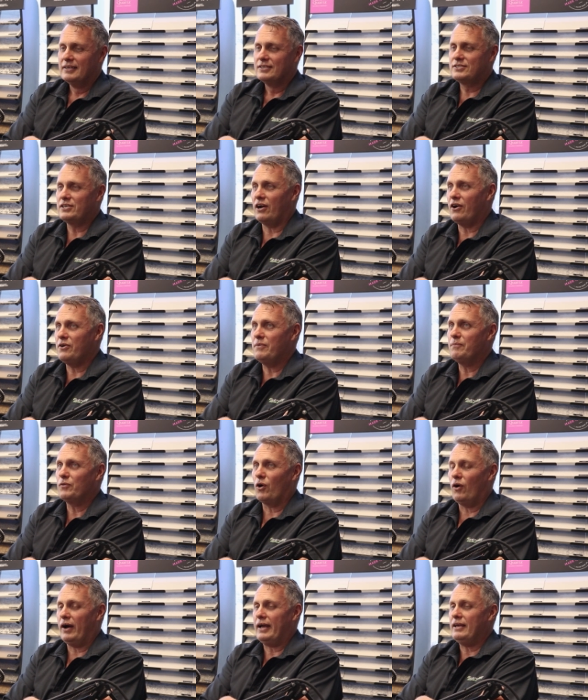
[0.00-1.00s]
So
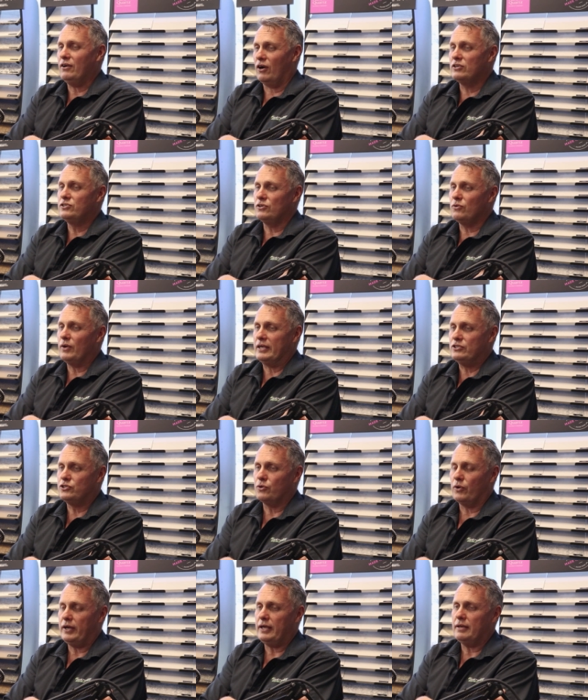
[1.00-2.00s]
I I do
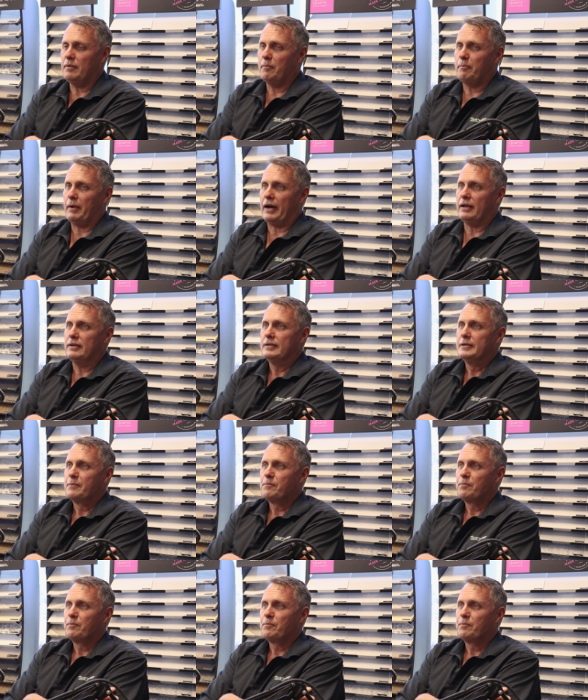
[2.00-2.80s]
enjoy it, but